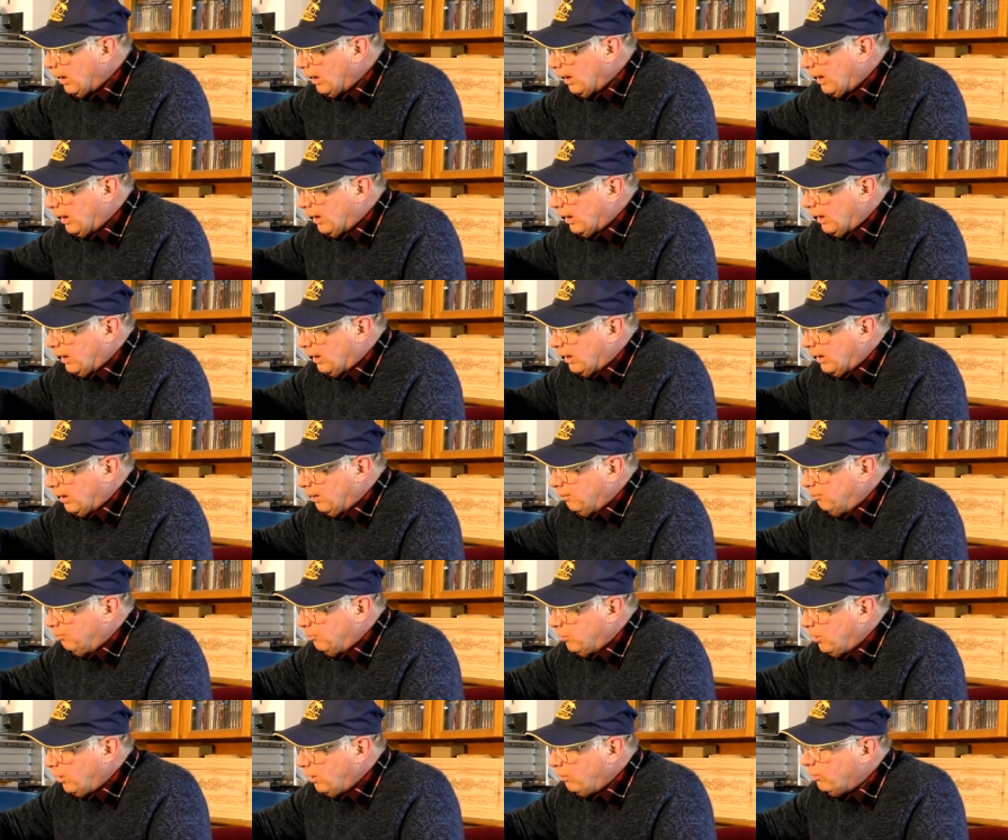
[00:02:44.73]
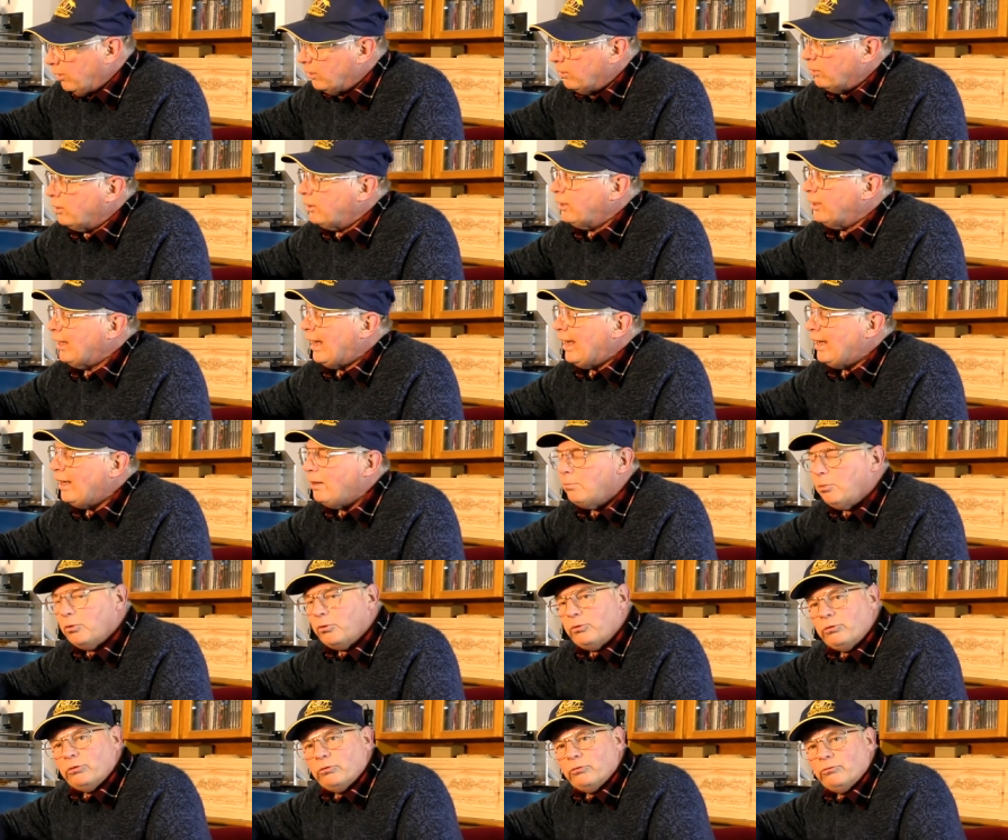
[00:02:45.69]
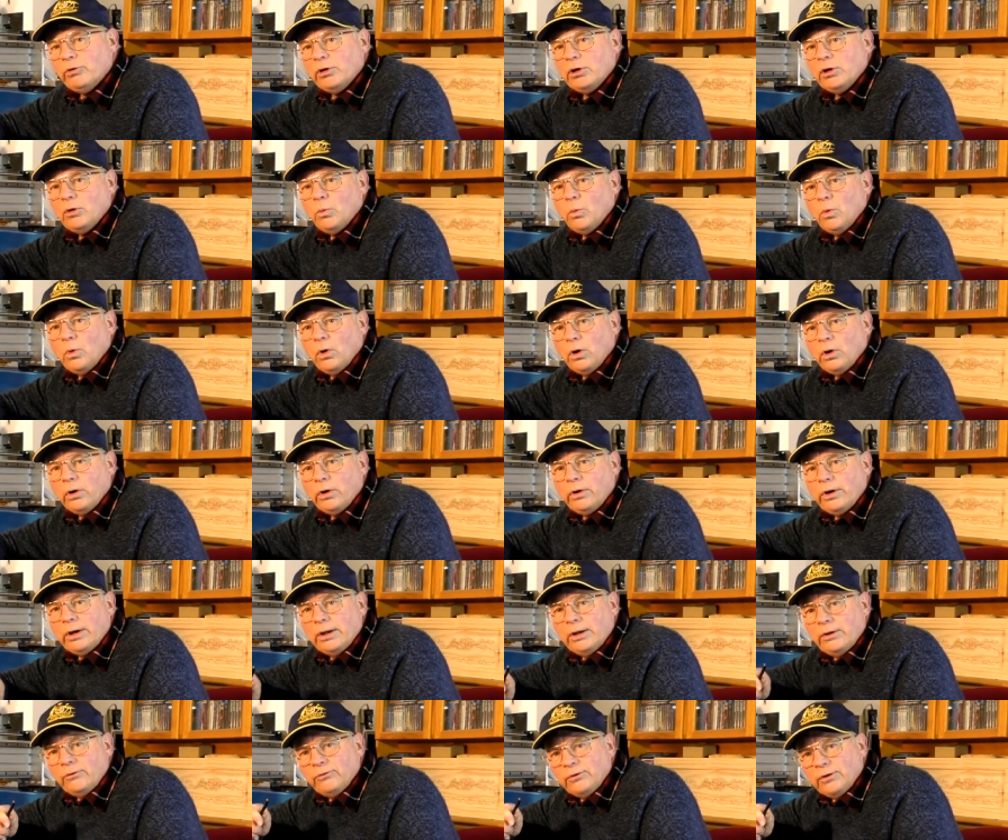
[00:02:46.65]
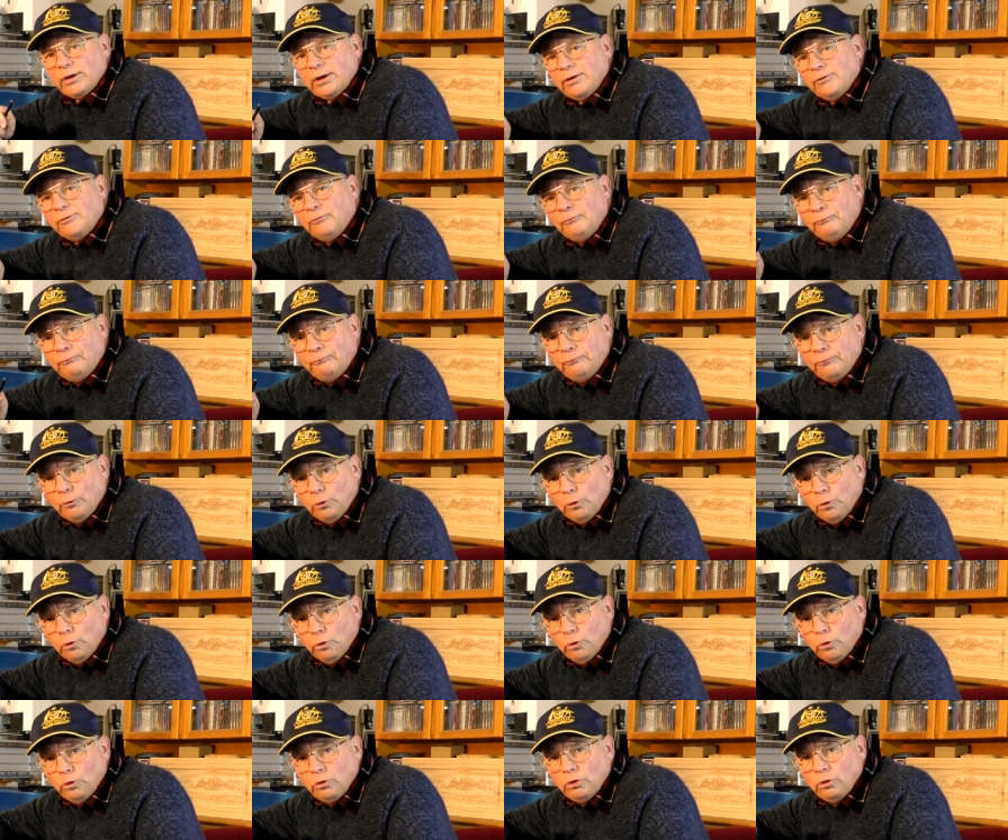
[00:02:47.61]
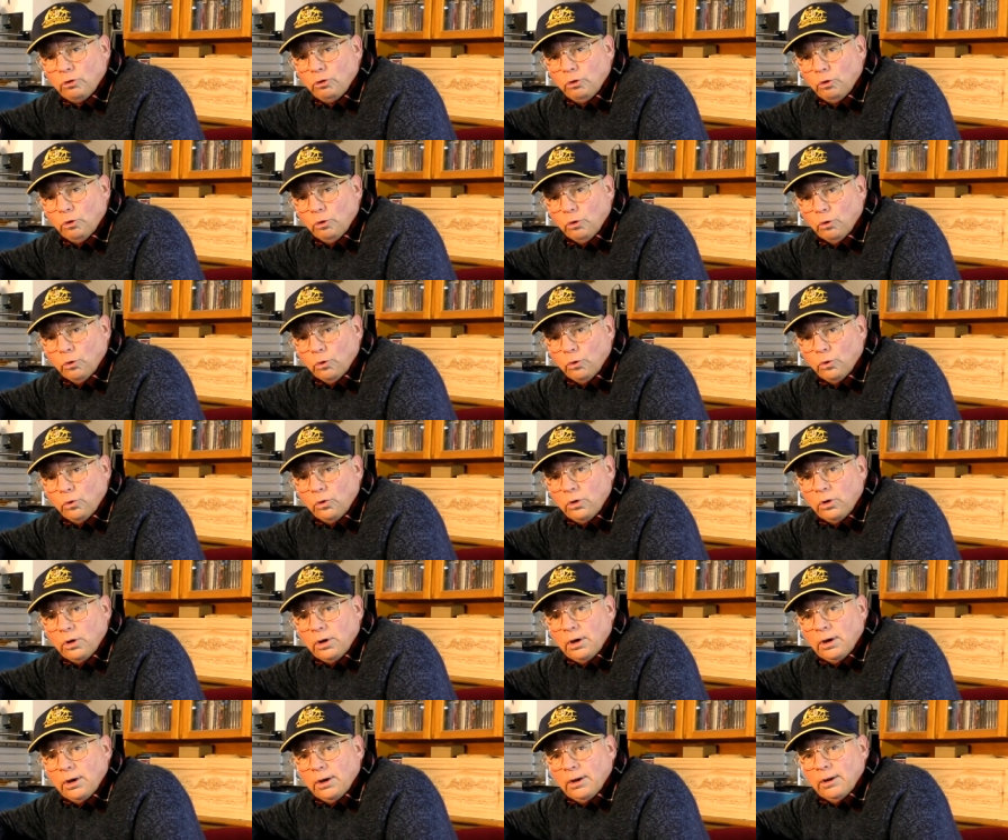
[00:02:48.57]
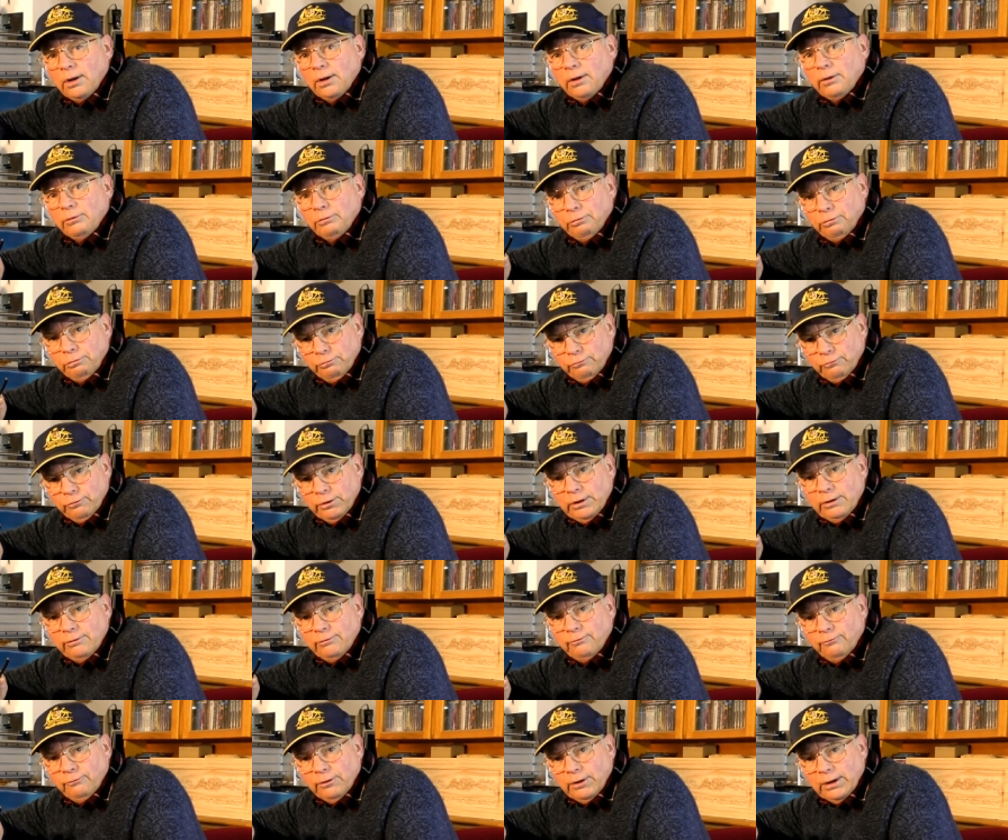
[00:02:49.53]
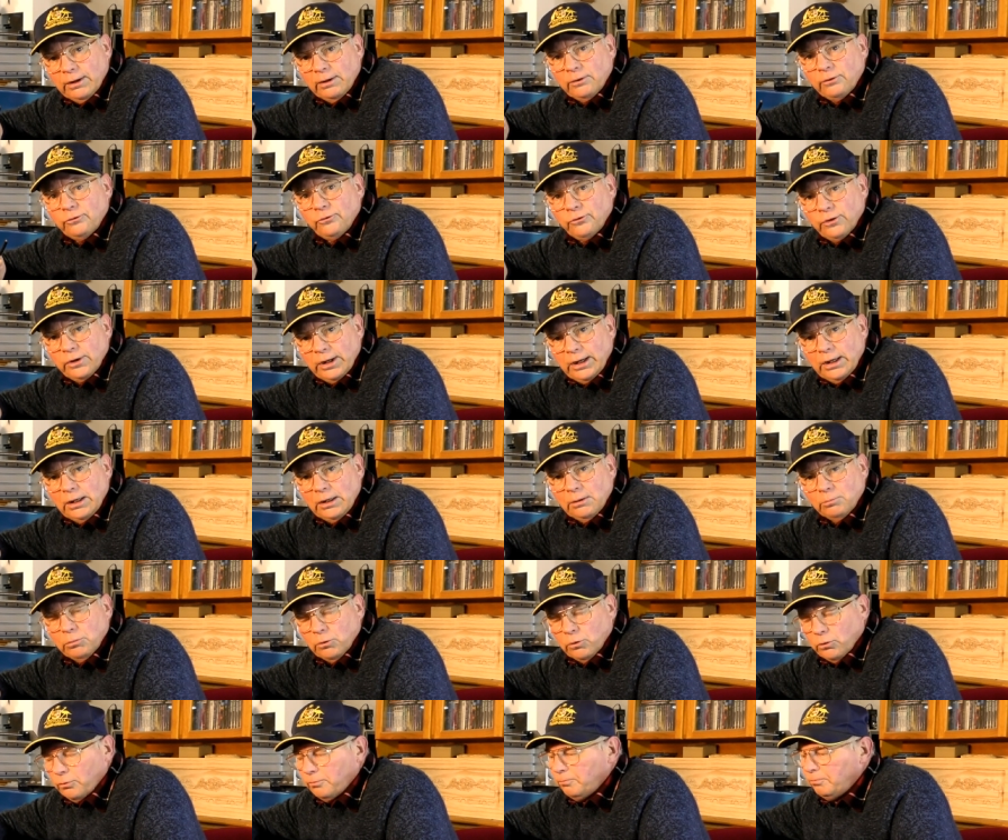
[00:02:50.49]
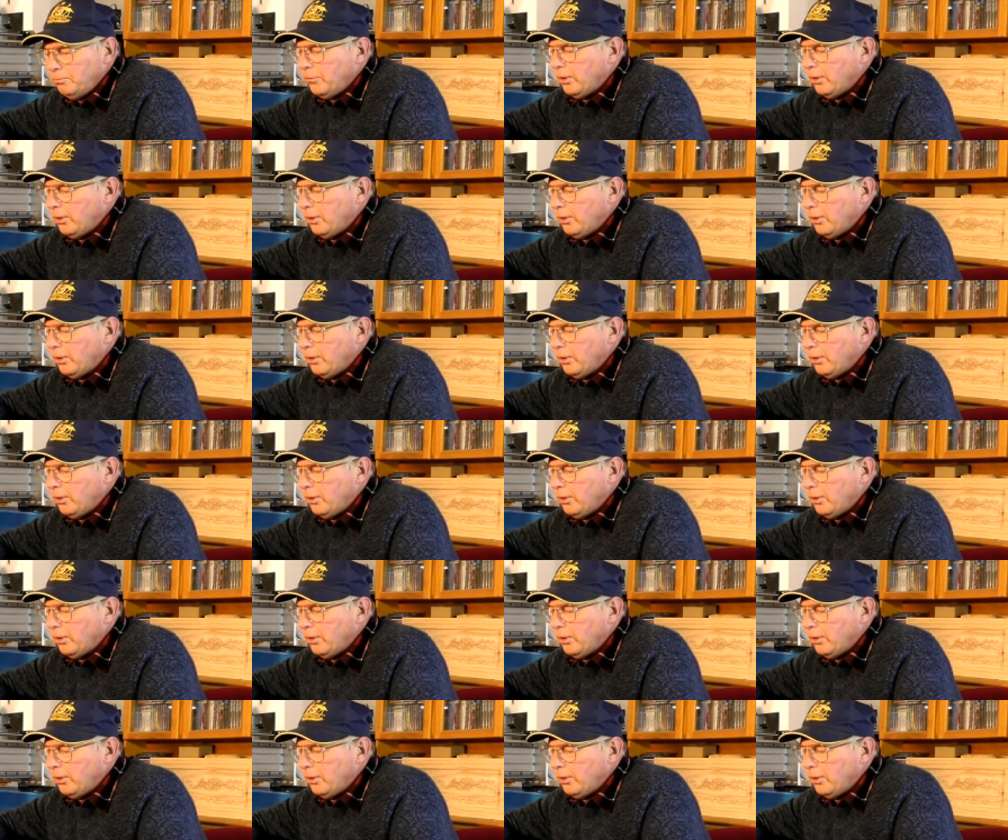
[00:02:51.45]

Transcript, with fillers: Um, now then, the cable you require is a four core three phase cable.